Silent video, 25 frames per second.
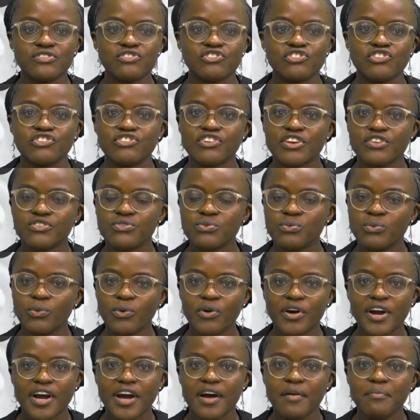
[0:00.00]
she just
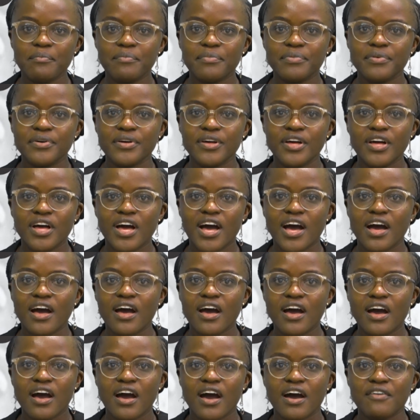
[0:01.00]
woke up
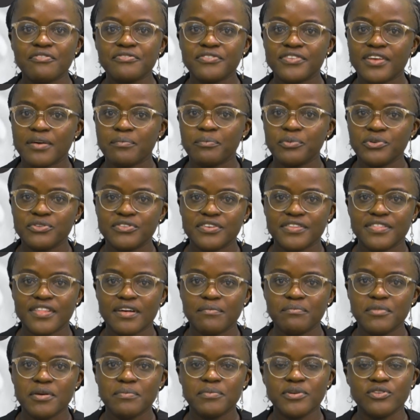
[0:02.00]
after putting the
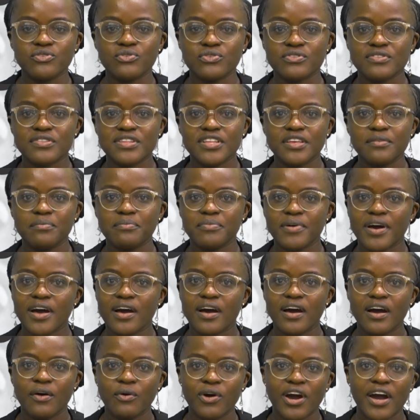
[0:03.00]
baby to sleep
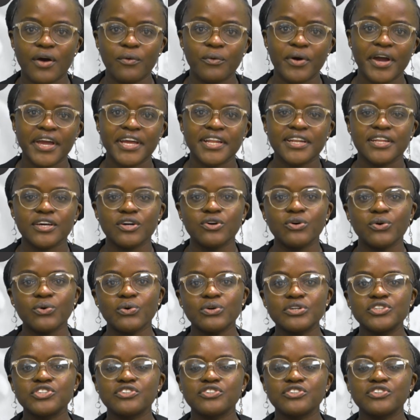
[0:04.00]
a while ago.